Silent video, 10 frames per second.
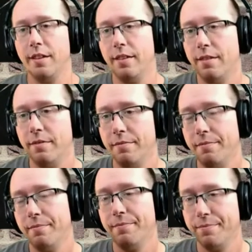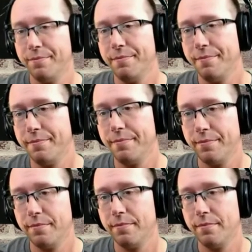
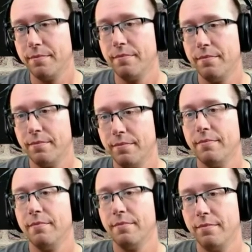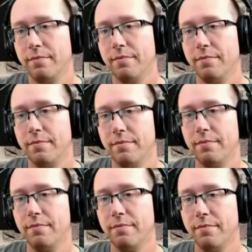
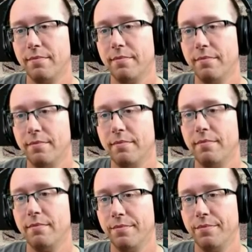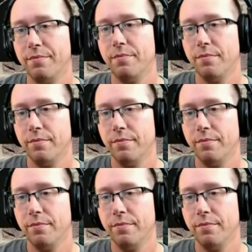No words are spoken by the person on screen.